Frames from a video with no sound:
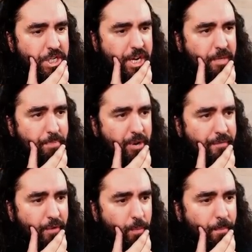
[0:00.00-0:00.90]
Just
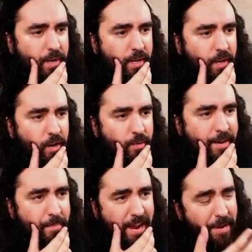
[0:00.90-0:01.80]
beautiful.
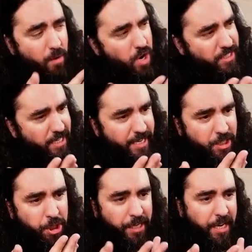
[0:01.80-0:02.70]
Alright, maybe I was a little
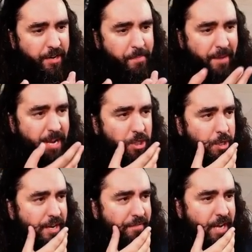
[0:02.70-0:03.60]
cheeky here. Maybe I
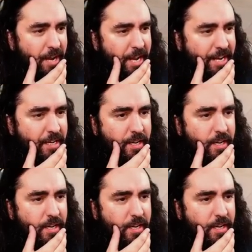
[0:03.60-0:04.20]
shouldn't have done that.